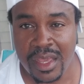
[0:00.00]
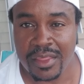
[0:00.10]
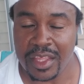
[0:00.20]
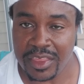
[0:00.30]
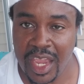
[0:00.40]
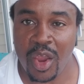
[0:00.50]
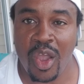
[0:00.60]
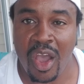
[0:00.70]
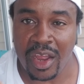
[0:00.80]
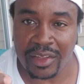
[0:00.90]
that
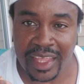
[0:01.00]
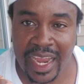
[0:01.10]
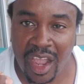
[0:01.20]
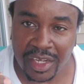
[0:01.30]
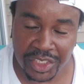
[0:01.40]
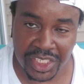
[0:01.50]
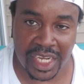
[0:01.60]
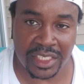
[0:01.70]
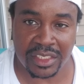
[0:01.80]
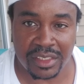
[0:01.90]

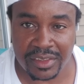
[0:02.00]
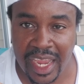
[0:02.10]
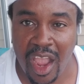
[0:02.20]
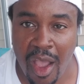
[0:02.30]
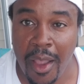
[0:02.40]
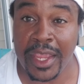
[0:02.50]
they are